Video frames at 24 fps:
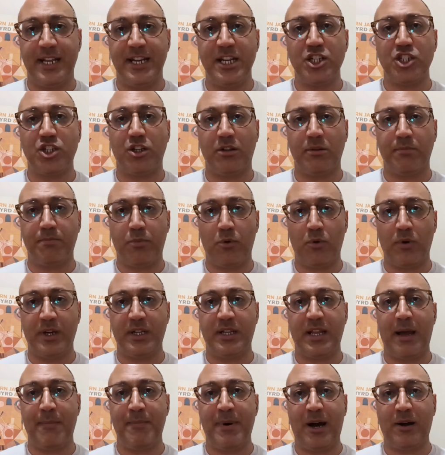initial
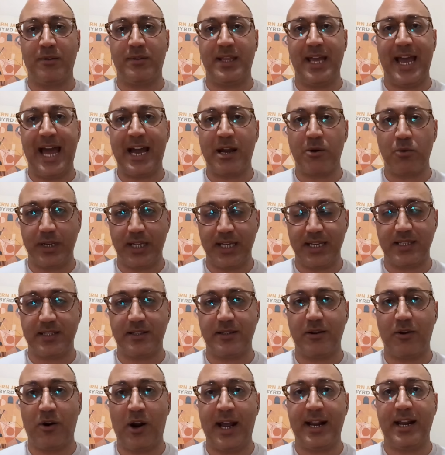point about the
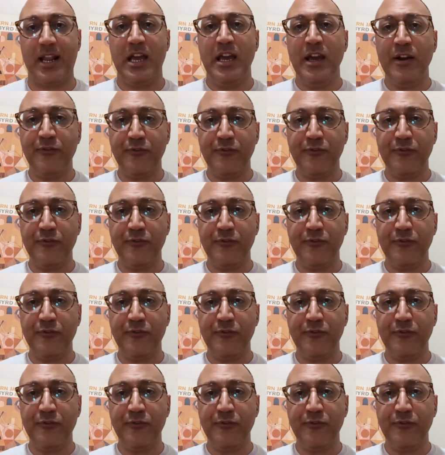equities, right?